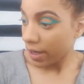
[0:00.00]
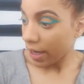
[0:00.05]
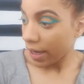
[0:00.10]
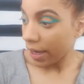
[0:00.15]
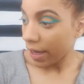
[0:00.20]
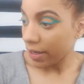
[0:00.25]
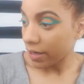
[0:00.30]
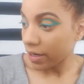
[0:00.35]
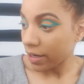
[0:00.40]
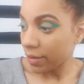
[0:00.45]

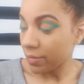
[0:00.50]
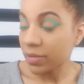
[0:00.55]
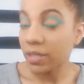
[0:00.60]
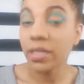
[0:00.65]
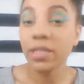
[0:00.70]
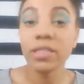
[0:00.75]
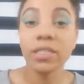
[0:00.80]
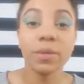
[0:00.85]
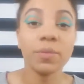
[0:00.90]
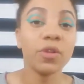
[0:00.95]
And
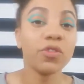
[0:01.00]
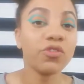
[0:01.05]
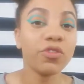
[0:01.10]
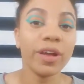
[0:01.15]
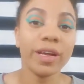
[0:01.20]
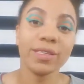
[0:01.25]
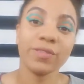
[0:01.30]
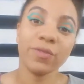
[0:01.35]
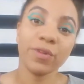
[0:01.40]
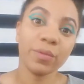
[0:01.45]
didn't seem to
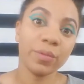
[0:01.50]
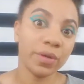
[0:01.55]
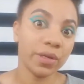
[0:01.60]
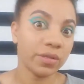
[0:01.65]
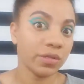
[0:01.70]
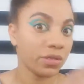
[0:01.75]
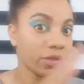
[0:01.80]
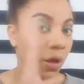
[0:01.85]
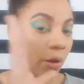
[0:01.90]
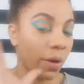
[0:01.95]
transfer,
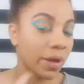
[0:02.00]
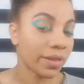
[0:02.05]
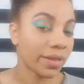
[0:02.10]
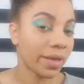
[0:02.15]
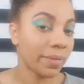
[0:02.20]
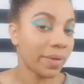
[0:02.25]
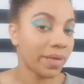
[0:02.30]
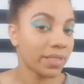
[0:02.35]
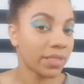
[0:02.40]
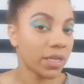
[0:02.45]
but knowing
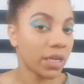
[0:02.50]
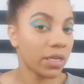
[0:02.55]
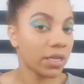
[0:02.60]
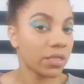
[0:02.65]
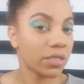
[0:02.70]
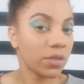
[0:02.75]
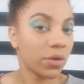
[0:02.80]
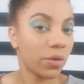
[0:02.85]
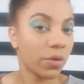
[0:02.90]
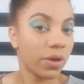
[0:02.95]
that my skin
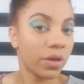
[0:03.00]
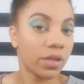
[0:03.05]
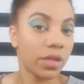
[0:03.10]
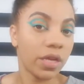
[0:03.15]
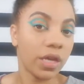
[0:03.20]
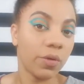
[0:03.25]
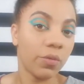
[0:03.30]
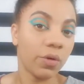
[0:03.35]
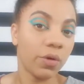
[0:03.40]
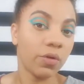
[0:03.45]
is
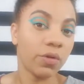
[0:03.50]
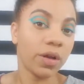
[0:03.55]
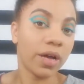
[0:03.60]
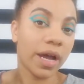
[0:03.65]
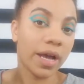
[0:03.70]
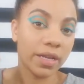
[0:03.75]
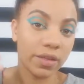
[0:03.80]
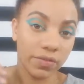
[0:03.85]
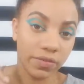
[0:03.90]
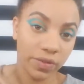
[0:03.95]
oily and will
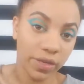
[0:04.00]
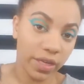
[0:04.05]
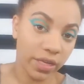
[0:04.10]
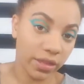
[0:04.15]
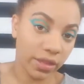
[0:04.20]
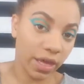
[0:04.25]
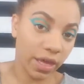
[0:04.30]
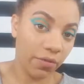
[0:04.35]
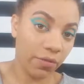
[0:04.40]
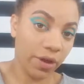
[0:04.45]
kind of
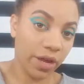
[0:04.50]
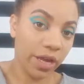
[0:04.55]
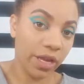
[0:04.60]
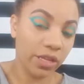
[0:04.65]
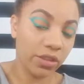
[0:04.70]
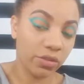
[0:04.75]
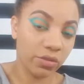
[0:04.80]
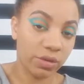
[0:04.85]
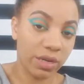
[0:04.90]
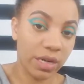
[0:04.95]
get that
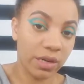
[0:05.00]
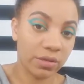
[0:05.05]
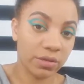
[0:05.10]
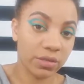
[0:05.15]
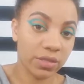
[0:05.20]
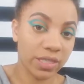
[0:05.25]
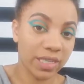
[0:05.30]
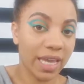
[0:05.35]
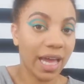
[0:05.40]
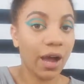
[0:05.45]
way
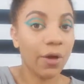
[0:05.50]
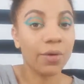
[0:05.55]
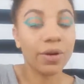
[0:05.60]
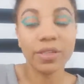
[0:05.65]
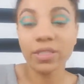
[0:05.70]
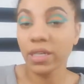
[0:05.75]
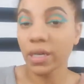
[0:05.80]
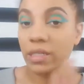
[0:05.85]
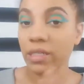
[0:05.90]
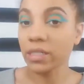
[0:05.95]
throughout the
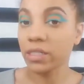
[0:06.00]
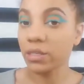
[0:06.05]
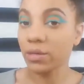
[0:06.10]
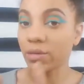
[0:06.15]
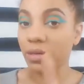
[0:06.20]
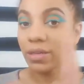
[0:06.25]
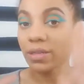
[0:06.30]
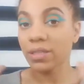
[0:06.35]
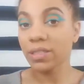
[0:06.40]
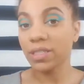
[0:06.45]
hours, I
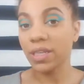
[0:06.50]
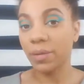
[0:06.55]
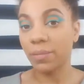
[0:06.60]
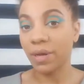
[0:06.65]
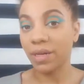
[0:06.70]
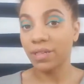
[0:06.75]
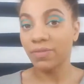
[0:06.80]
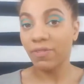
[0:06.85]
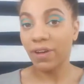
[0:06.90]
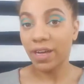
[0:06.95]
still set
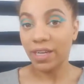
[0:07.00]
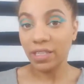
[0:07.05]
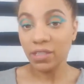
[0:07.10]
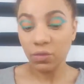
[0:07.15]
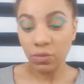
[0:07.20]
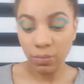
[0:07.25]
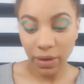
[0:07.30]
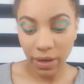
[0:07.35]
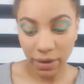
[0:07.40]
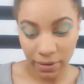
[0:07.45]
my face
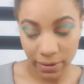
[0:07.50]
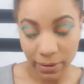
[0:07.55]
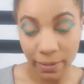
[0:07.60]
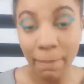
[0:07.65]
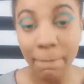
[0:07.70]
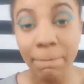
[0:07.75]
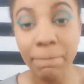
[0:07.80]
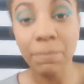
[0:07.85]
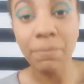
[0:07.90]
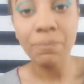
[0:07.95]
with powder.
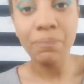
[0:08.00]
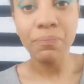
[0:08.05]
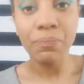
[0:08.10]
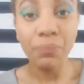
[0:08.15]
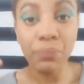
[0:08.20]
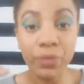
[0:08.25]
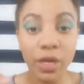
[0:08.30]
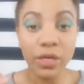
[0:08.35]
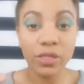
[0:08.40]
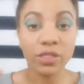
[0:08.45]

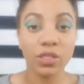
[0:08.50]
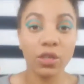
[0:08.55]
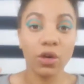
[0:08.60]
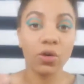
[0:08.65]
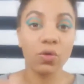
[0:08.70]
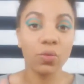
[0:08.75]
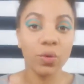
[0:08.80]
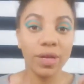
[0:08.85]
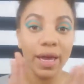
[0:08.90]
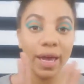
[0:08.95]

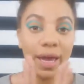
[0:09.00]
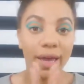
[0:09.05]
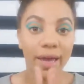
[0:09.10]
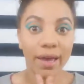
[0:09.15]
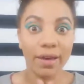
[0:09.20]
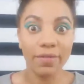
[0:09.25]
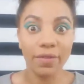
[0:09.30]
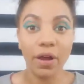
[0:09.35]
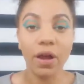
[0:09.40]
So we have